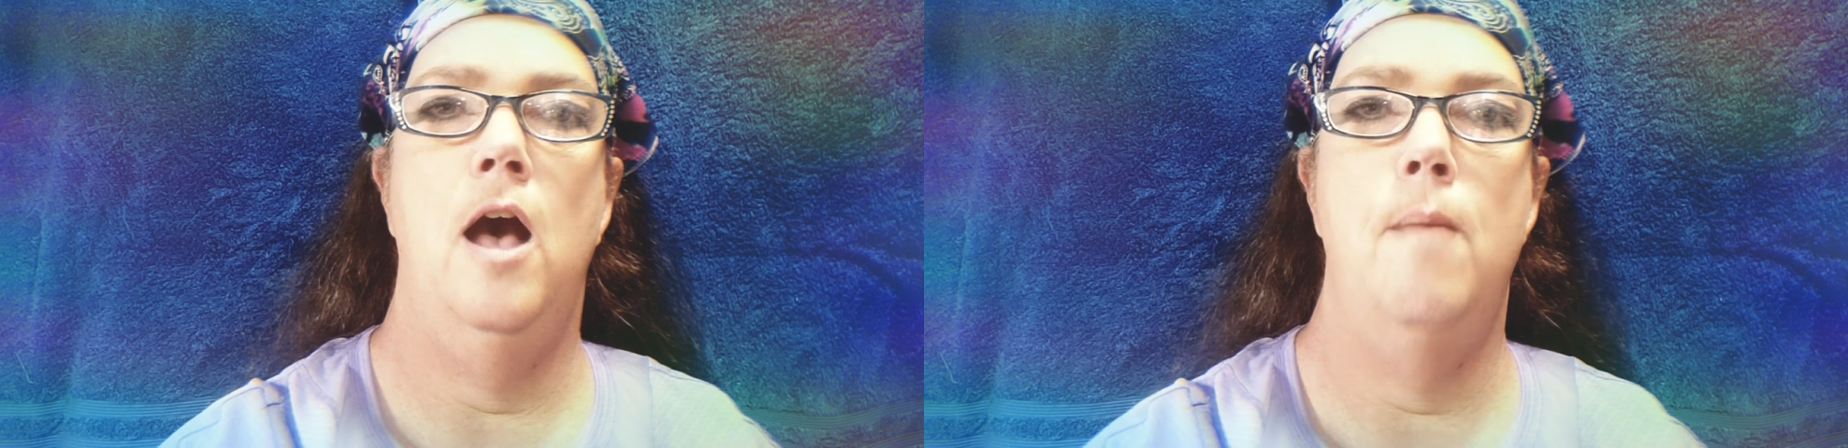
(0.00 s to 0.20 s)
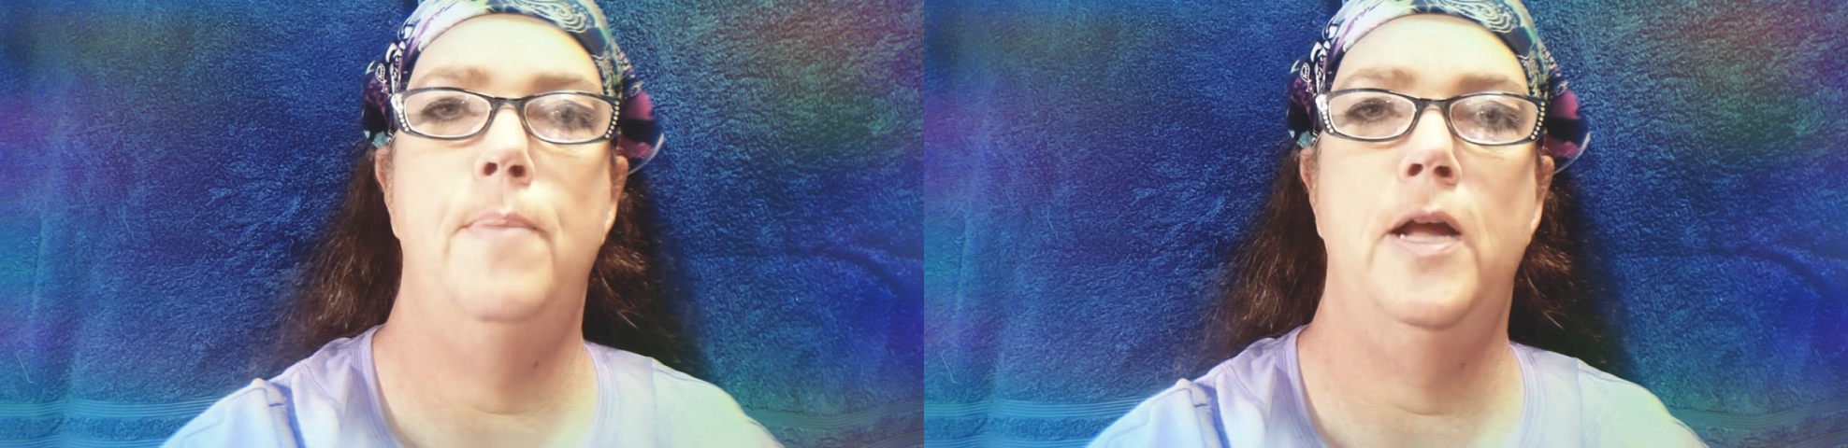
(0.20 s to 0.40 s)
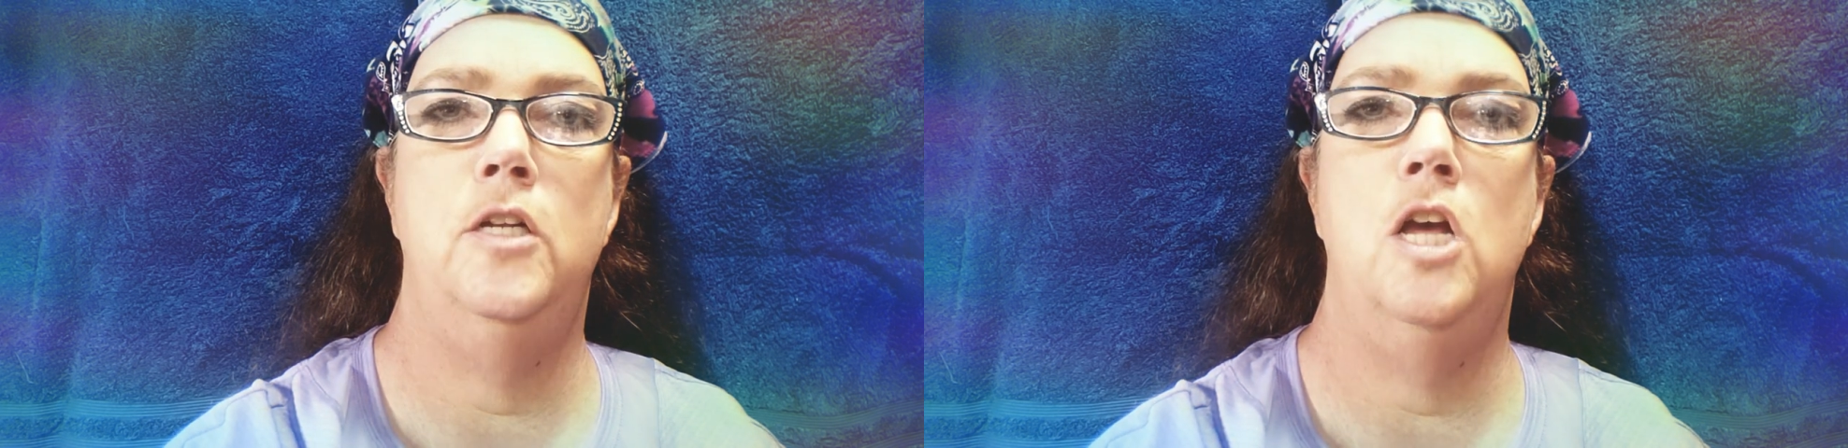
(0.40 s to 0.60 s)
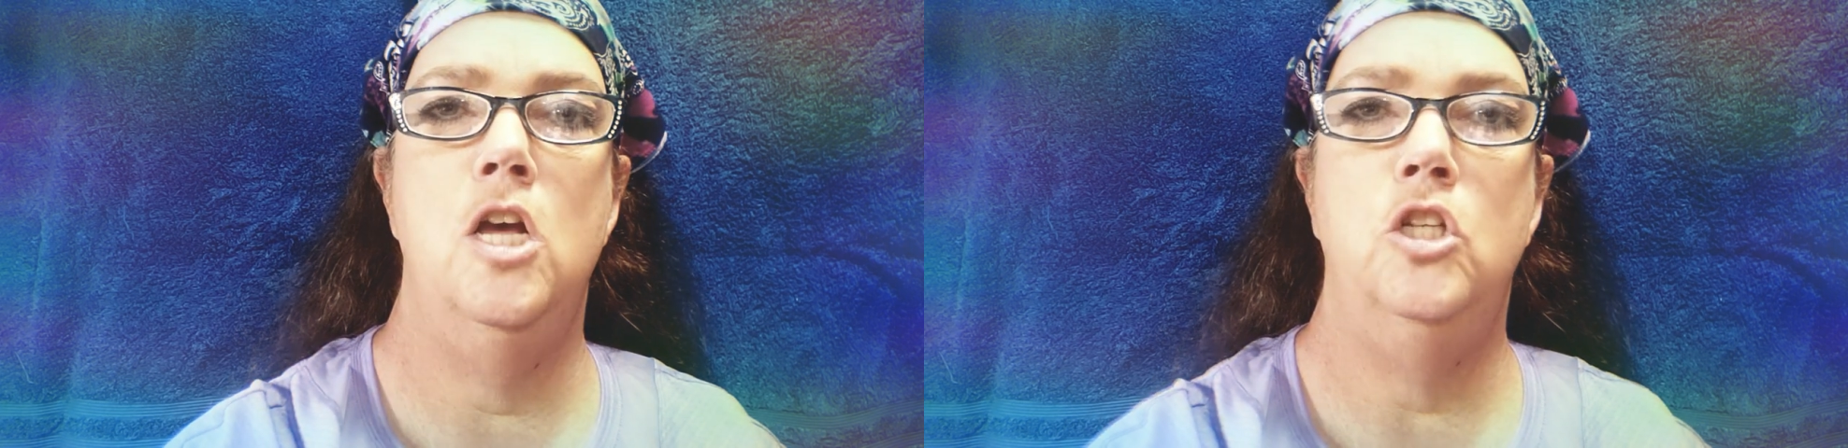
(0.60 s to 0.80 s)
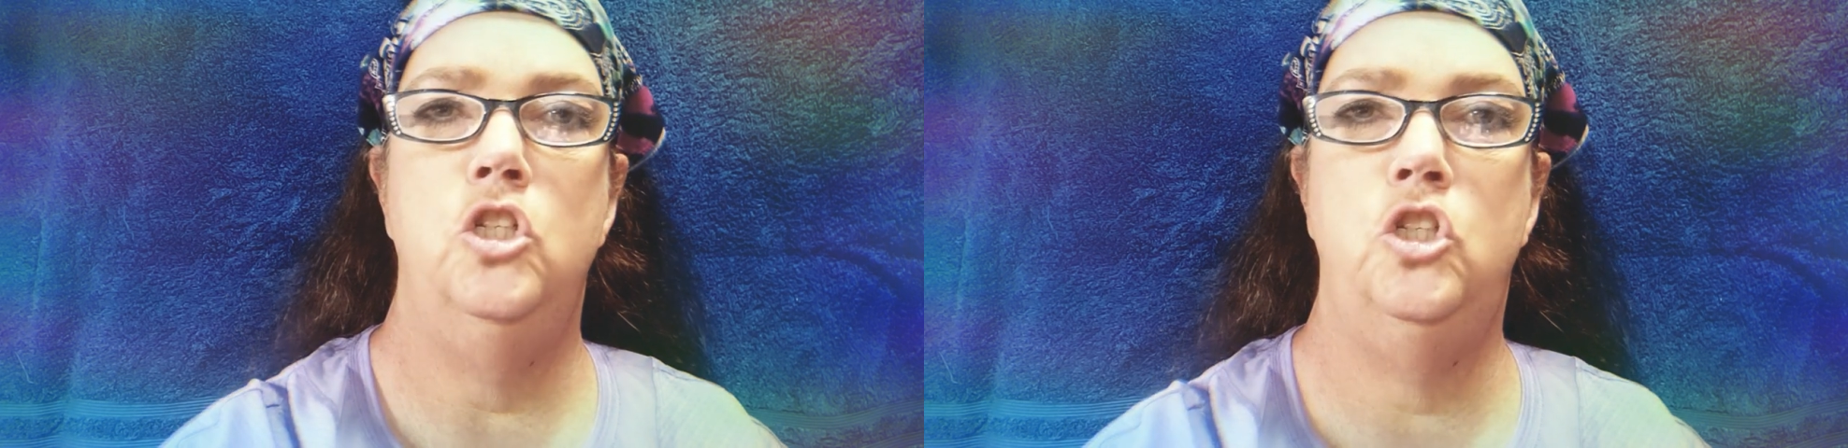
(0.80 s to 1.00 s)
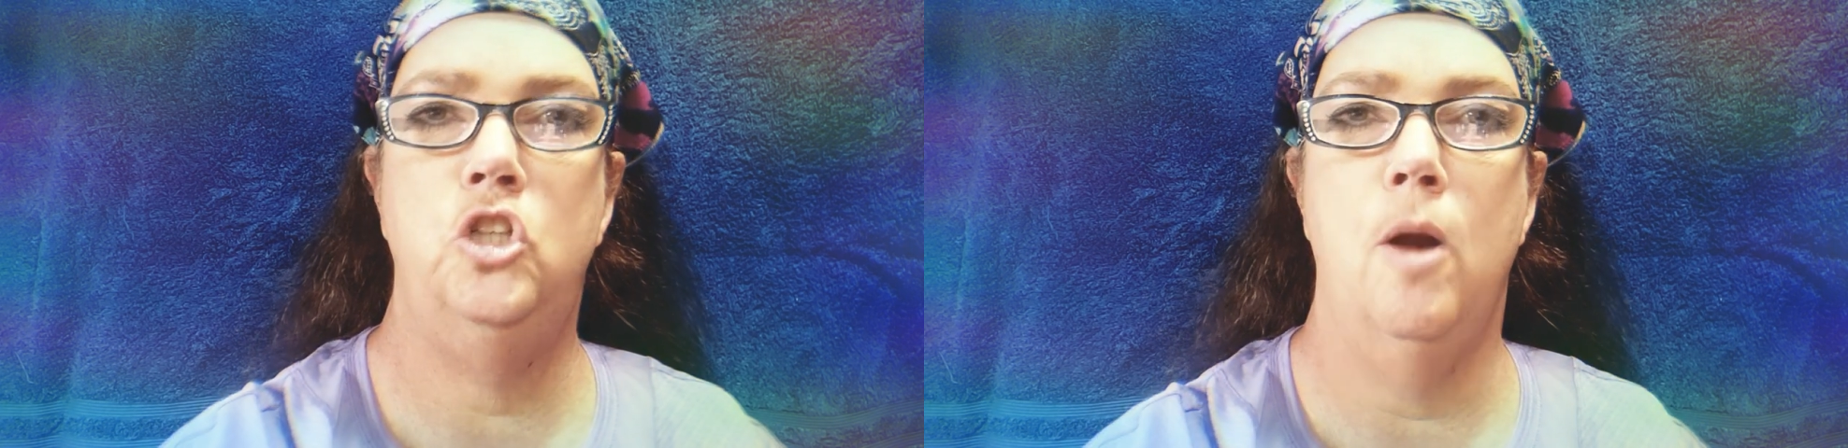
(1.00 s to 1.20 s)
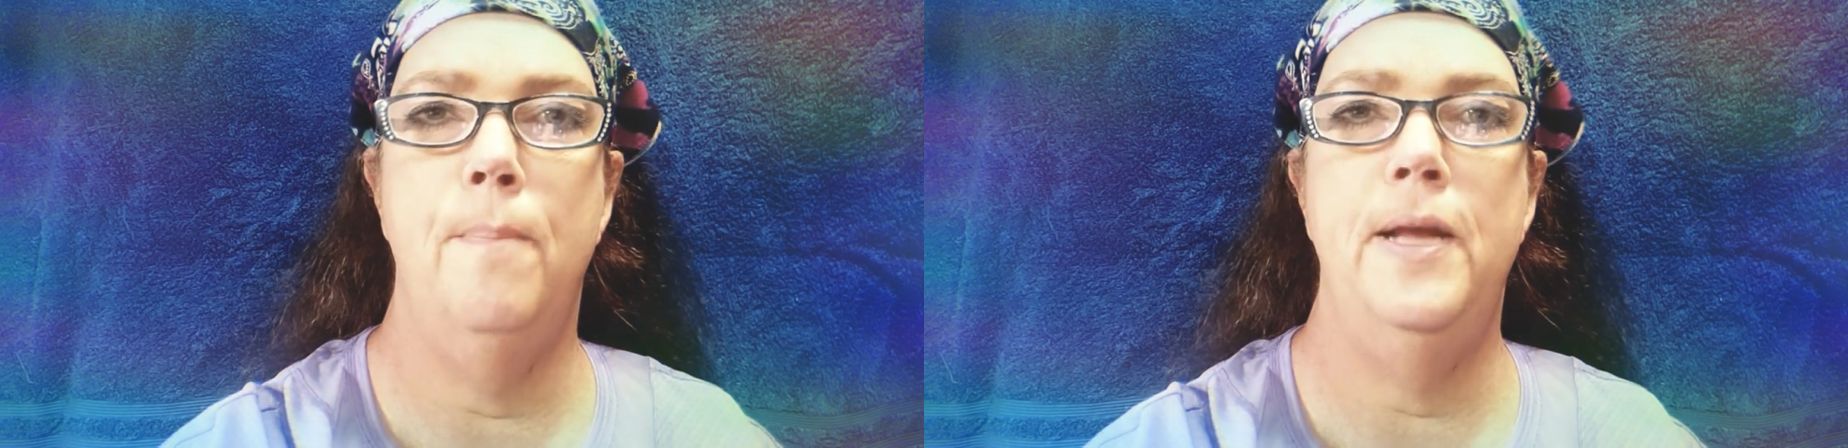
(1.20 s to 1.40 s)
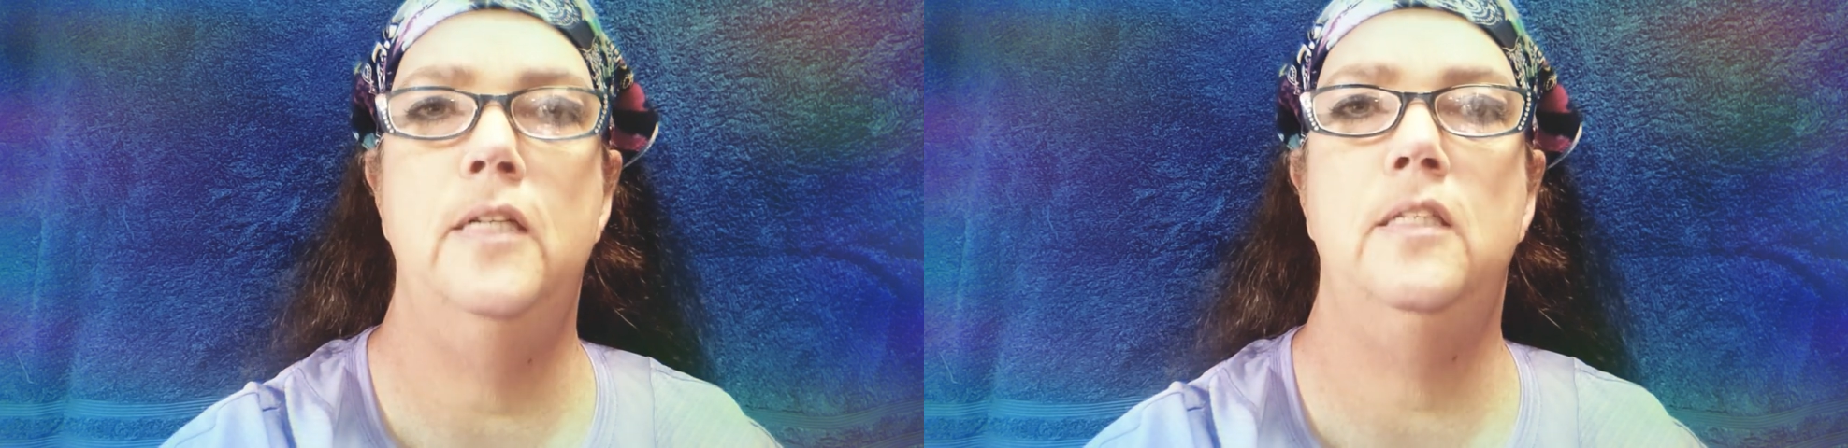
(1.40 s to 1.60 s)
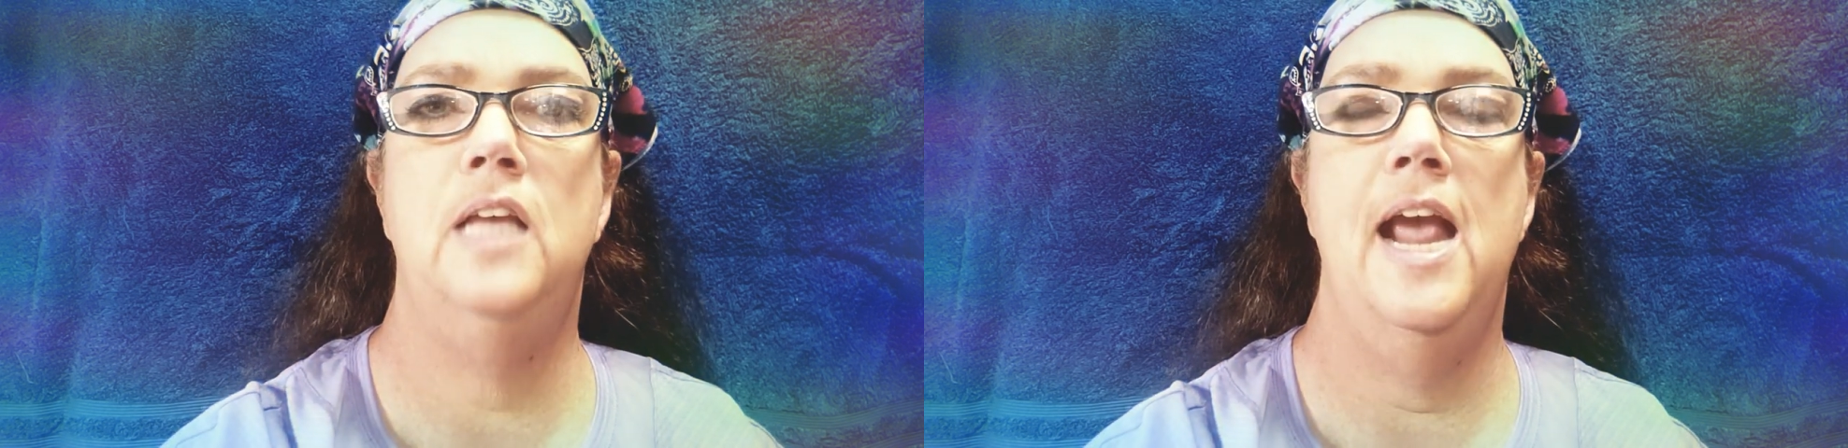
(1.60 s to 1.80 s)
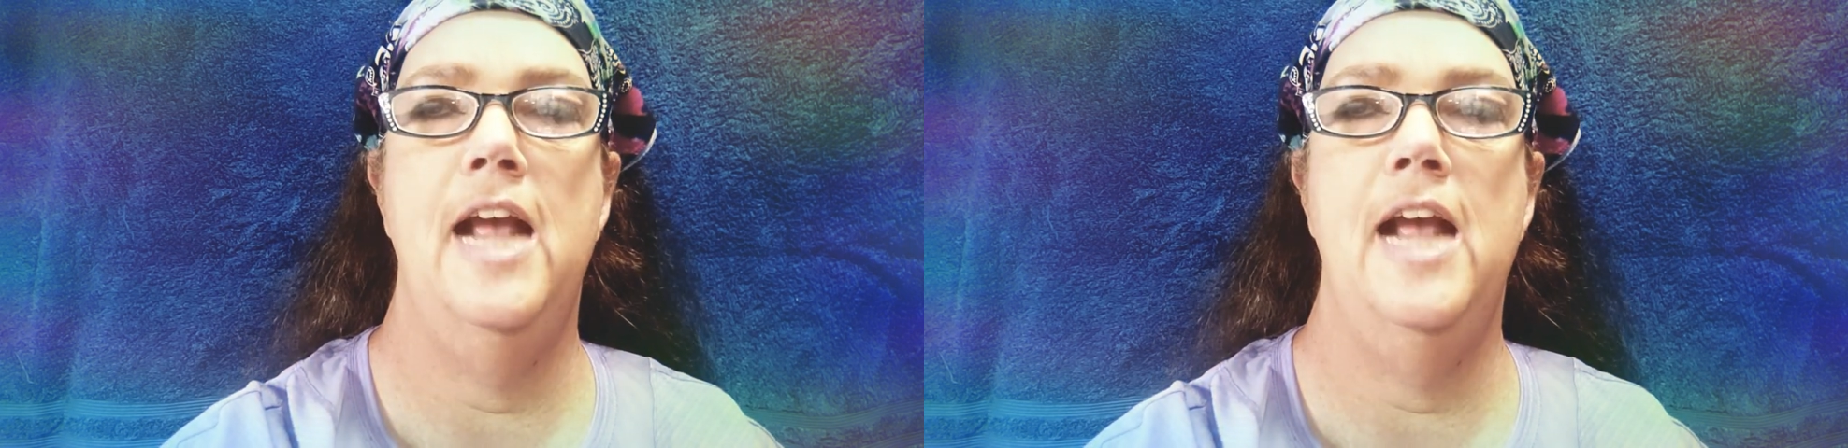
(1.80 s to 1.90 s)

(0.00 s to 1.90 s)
upon serpents